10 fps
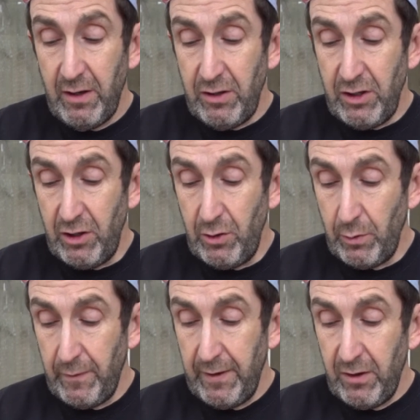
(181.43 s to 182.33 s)
you
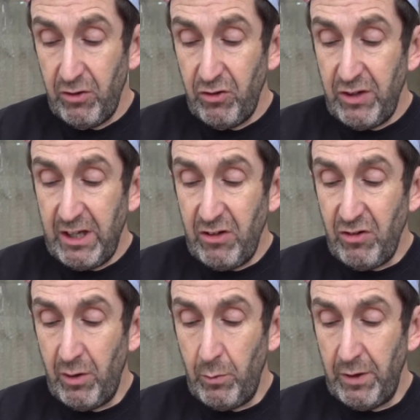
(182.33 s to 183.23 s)
stick it
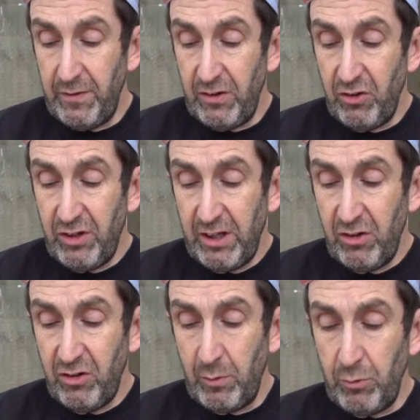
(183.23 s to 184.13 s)
on one of these
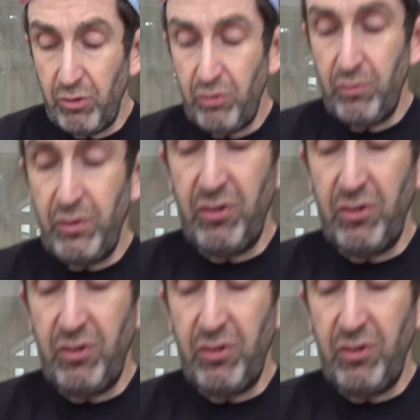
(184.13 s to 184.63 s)
stickers I'm just for the